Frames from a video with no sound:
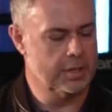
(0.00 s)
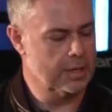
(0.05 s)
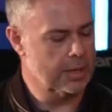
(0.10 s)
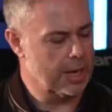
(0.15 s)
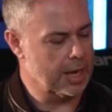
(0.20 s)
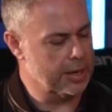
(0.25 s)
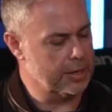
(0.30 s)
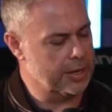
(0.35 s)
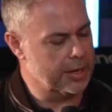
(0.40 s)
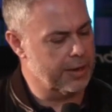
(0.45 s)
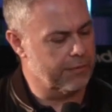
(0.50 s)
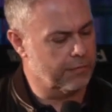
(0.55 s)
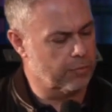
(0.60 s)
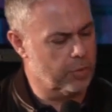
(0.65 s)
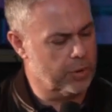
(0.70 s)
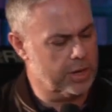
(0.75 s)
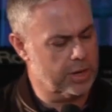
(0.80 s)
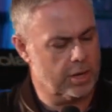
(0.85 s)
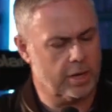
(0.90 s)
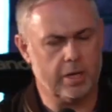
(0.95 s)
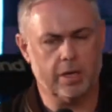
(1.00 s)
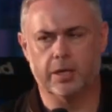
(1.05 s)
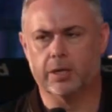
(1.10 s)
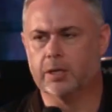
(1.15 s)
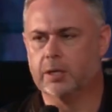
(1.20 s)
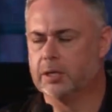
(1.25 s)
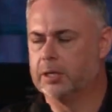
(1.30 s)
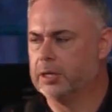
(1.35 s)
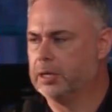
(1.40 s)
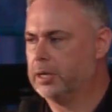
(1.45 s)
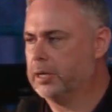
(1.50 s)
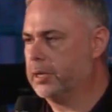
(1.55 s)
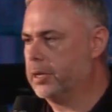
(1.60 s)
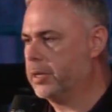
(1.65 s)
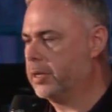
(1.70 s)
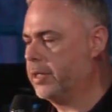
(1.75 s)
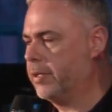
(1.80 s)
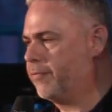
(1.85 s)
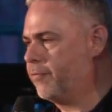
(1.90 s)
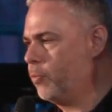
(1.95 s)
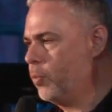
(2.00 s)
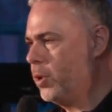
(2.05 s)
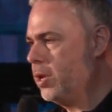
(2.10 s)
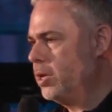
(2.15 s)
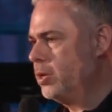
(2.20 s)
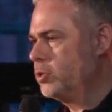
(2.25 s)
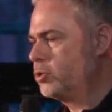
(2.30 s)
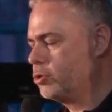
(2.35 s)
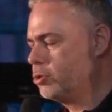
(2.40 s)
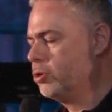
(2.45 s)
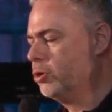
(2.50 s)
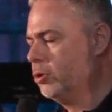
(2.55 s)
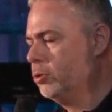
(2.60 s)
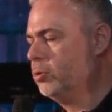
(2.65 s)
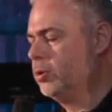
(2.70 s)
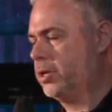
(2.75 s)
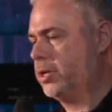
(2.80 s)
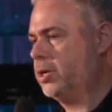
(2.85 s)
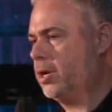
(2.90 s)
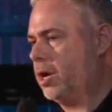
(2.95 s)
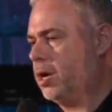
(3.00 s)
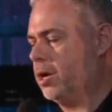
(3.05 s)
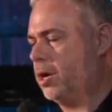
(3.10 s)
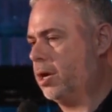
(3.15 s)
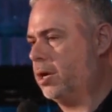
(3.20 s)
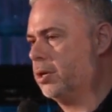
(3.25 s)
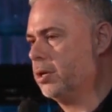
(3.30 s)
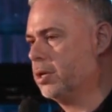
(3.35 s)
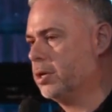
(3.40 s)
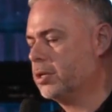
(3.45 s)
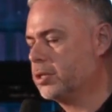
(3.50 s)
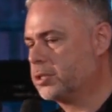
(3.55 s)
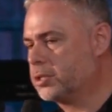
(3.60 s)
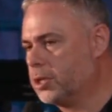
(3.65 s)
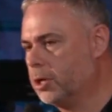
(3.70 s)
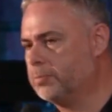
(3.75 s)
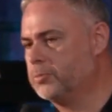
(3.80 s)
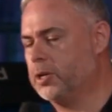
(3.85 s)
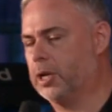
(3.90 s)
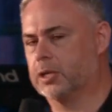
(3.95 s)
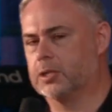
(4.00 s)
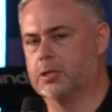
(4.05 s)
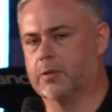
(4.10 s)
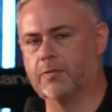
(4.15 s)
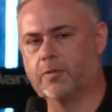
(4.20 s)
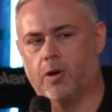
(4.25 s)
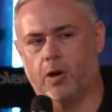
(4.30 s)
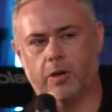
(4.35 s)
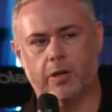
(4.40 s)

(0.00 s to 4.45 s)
And if we are, if we truly are subjects of God,